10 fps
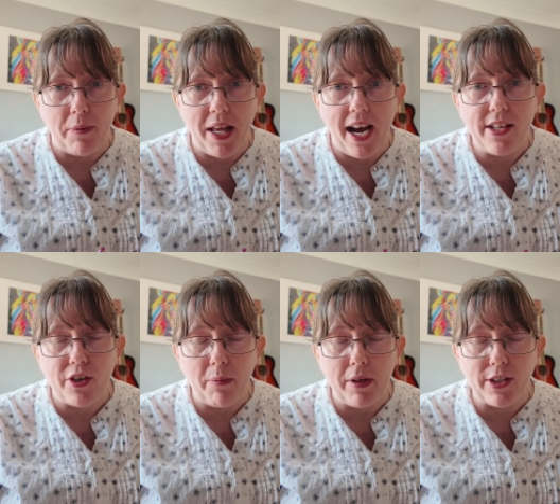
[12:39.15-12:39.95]
The ice
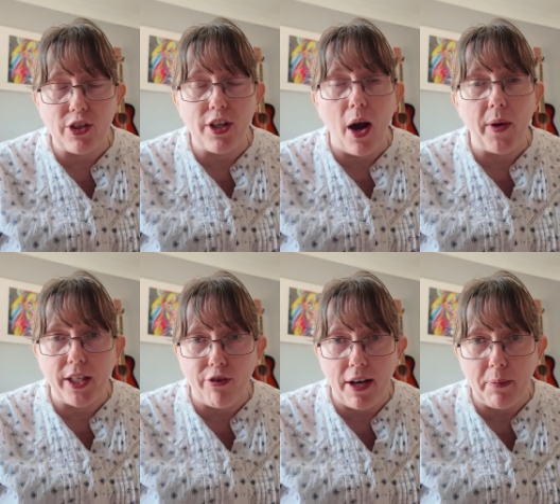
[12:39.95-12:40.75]
cream looked so
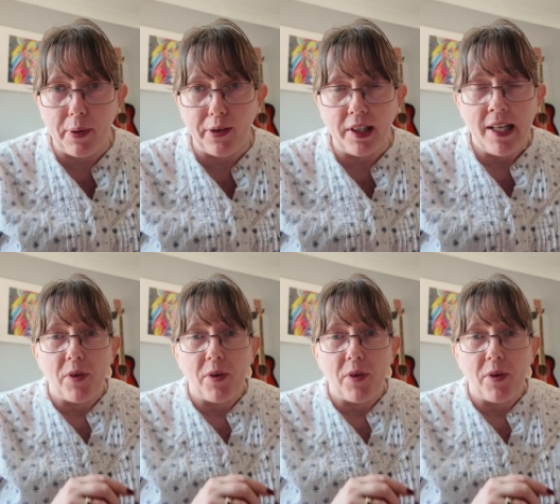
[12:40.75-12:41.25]
incredible.